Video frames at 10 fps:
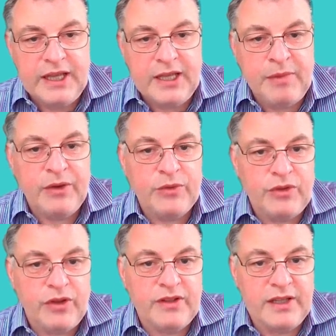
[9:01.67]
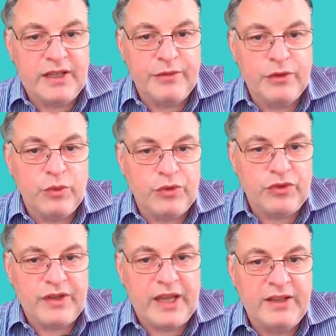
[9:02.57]
Emails that are delivered or
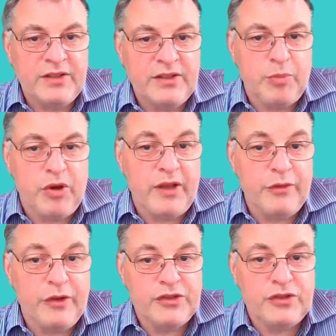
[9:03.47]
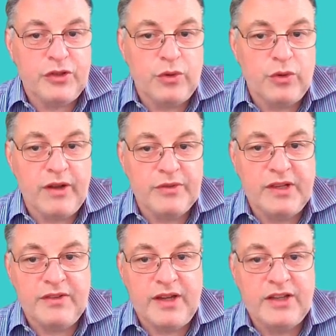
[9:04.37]
scanned by a phishing URL
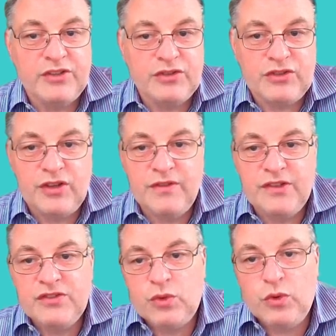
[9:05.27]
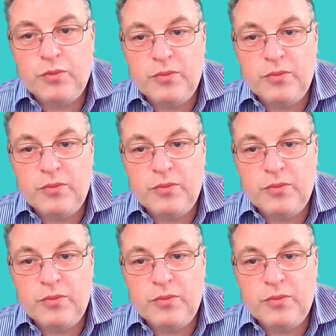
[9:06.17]
detonation service or